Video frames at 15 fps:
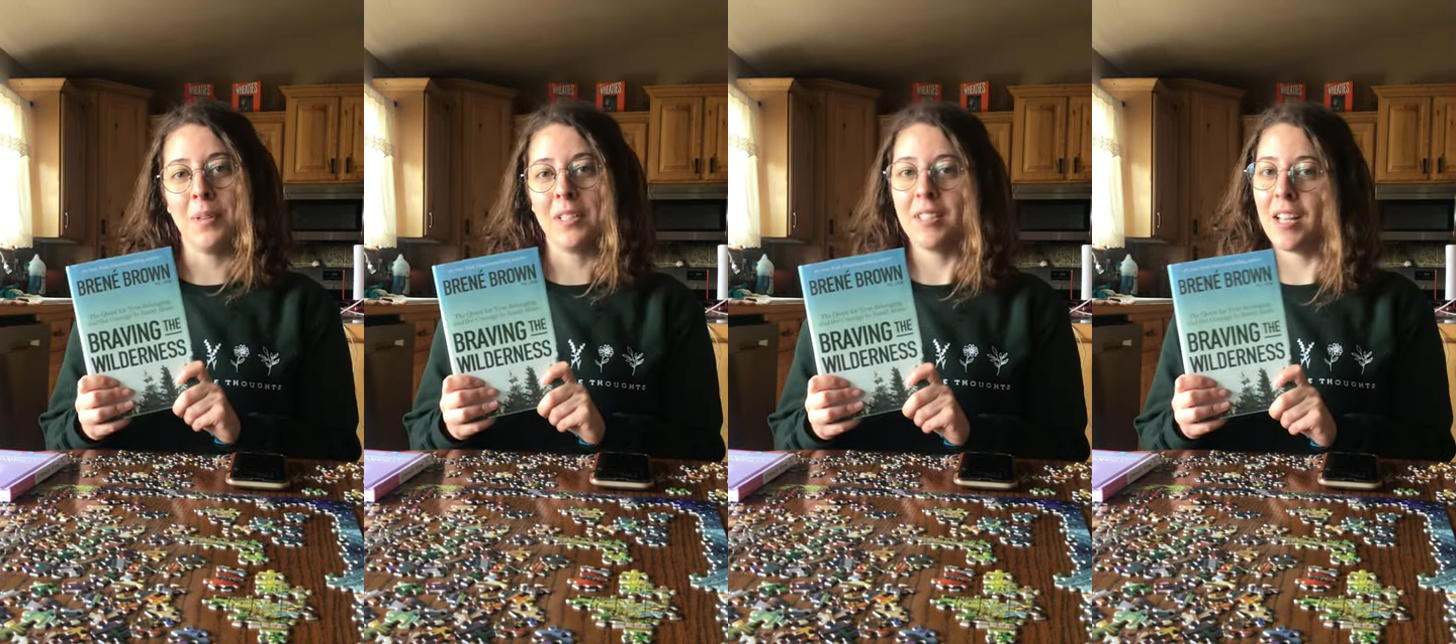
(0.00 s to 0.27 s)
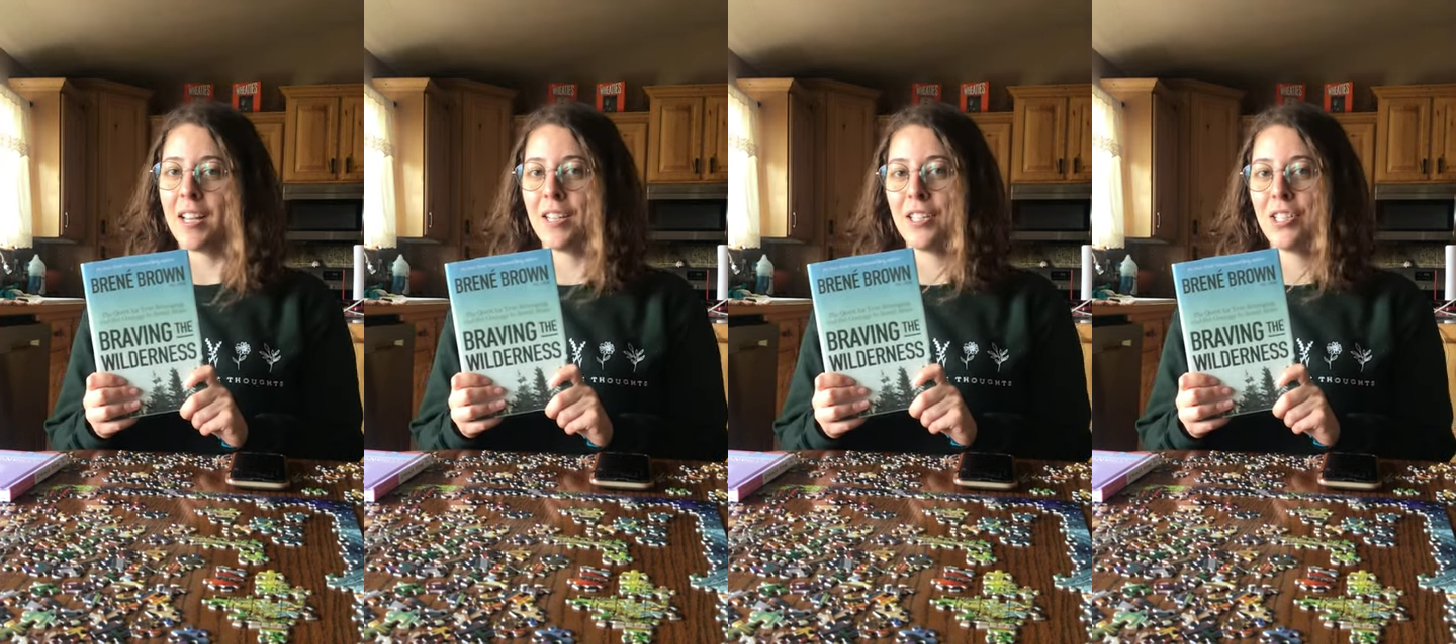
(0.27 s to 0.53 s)

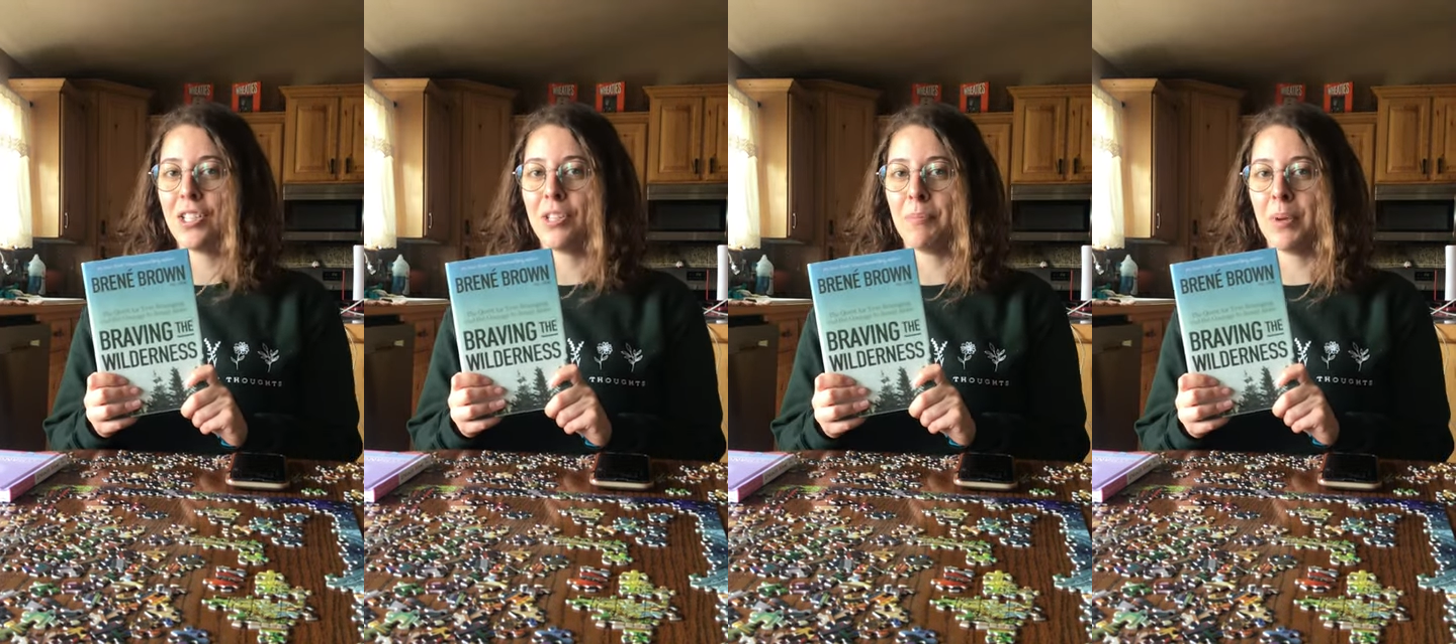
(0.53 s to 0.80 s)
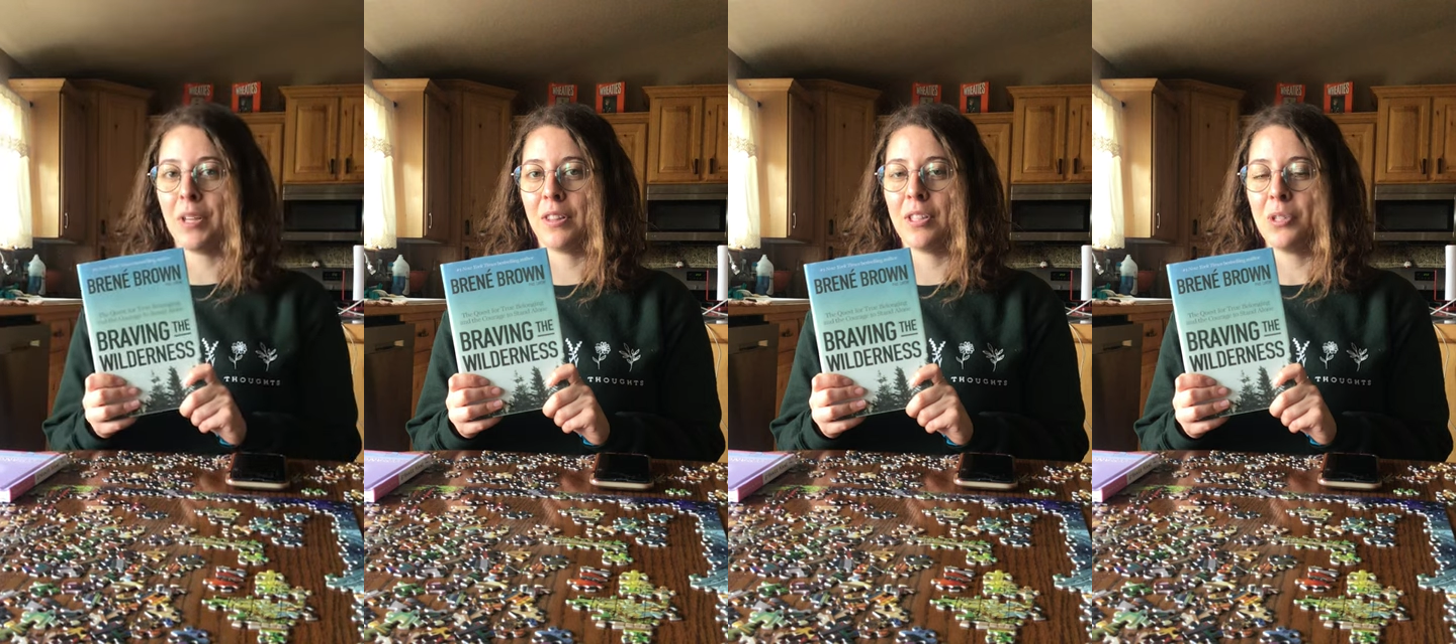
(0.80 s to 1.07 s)
excited to
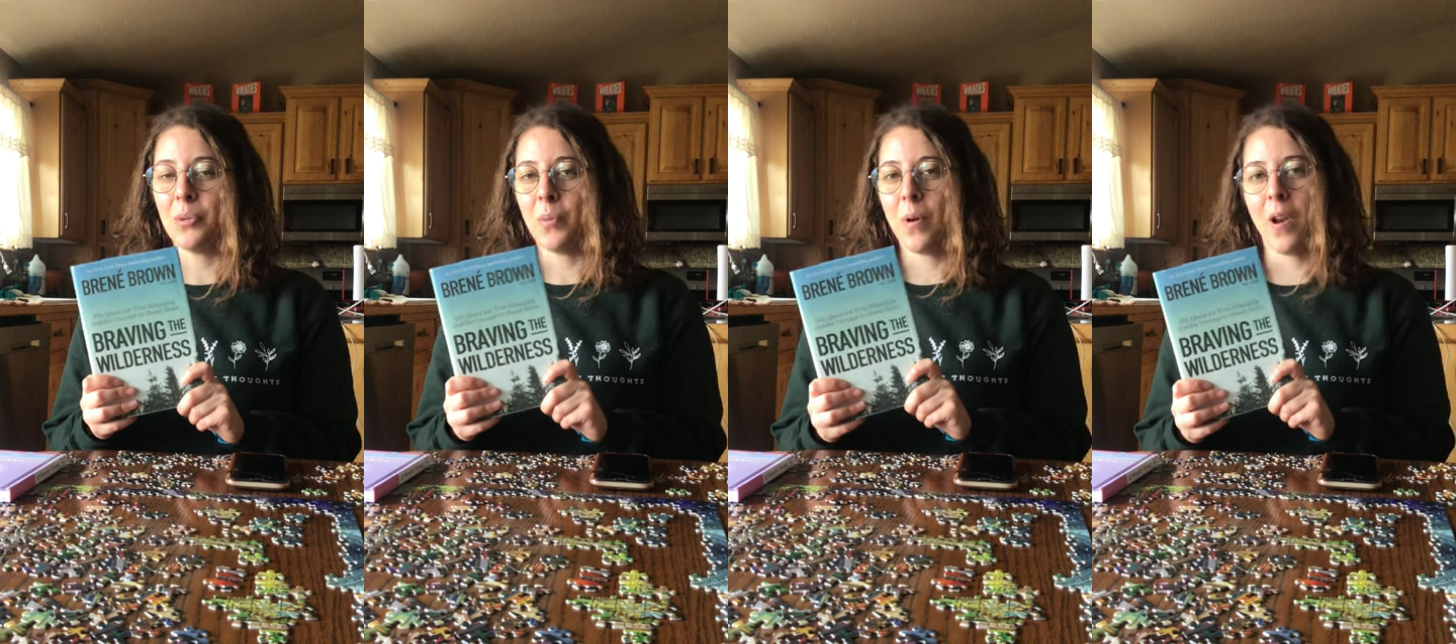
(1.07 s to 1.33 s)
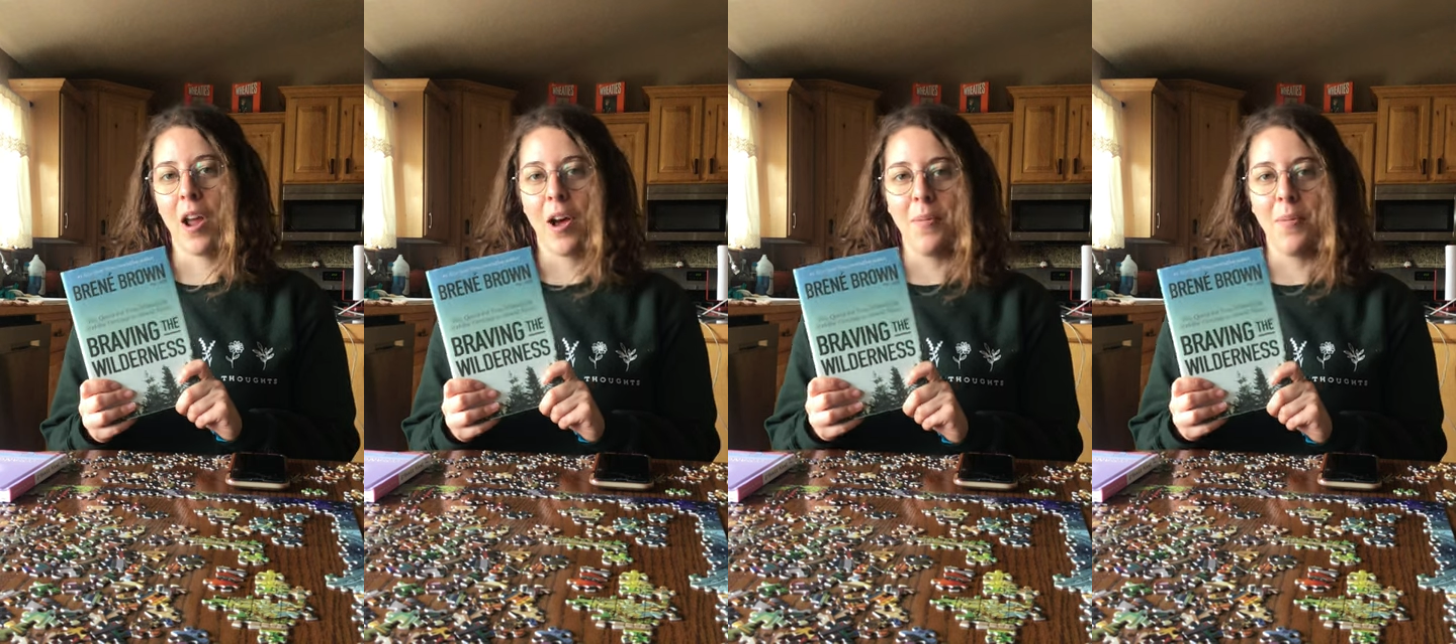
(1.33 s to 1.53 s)
pick this one